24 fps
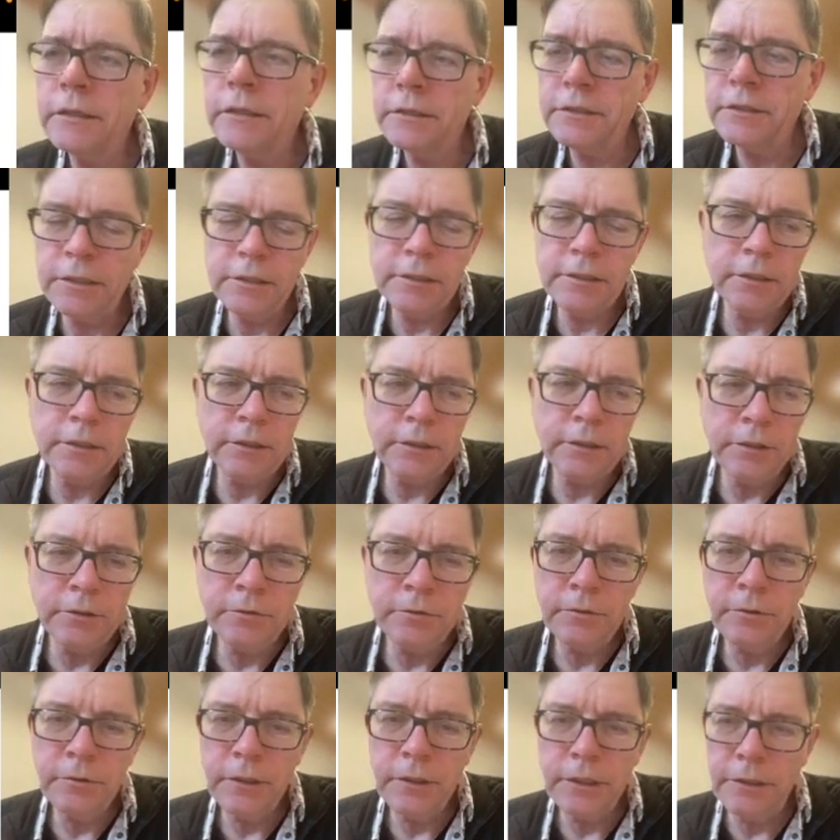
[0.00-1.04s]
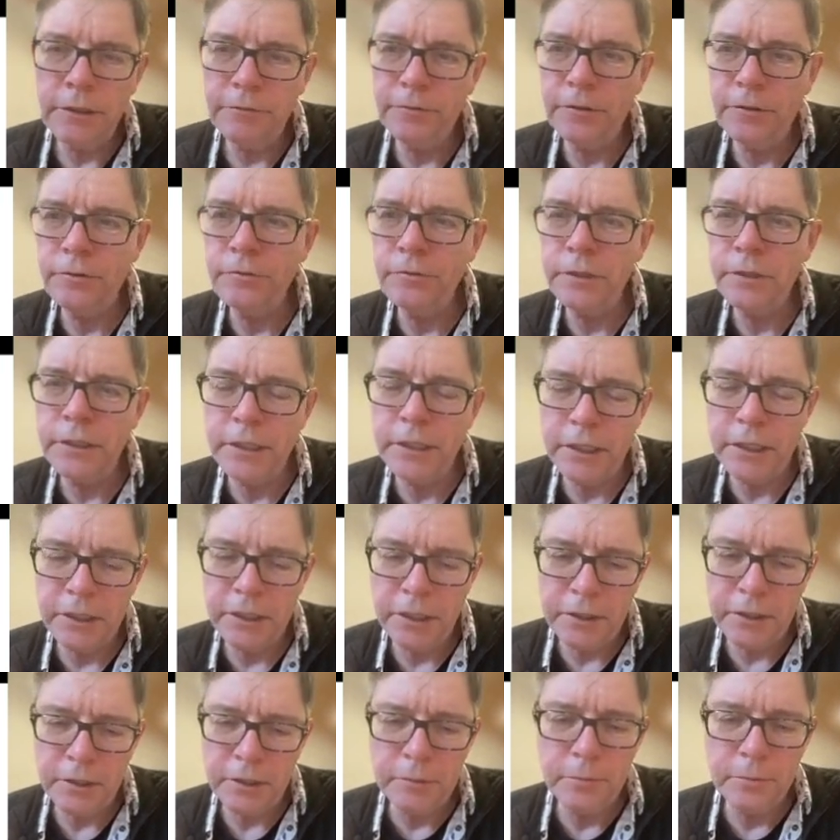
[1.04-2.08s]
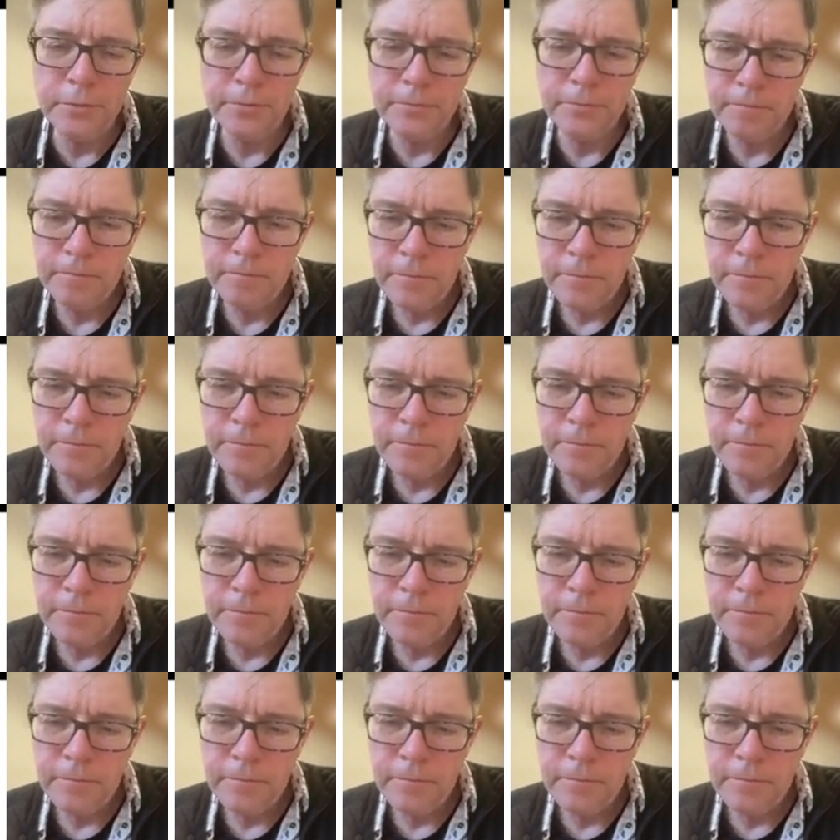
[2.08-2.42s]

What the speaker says: assisting you if you need any help.